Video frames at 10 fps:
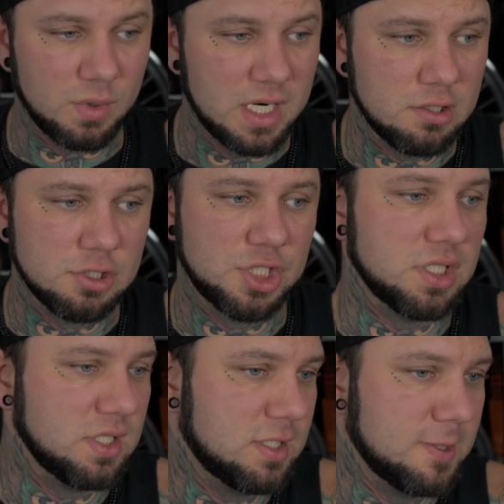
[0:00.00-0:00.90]
where it was
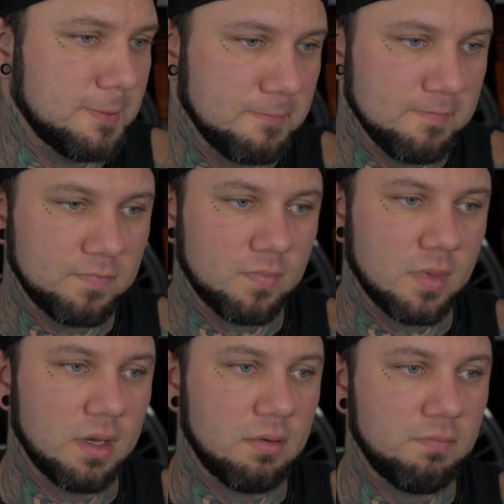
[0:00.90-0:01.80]
just
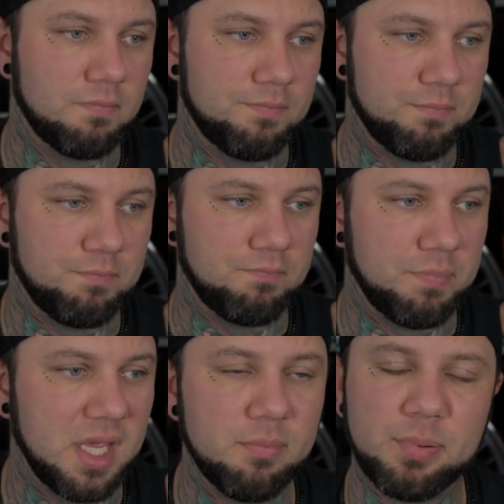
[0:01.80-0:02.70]

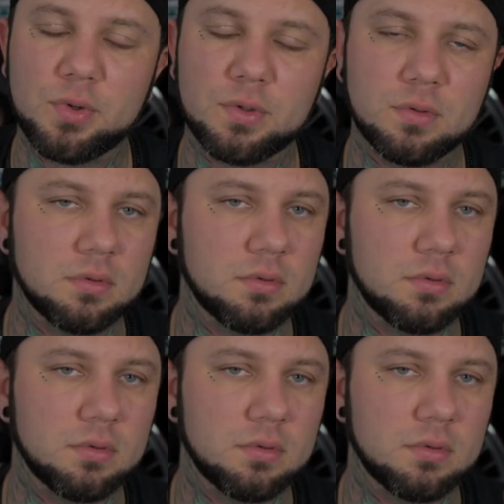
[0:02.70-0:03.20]
people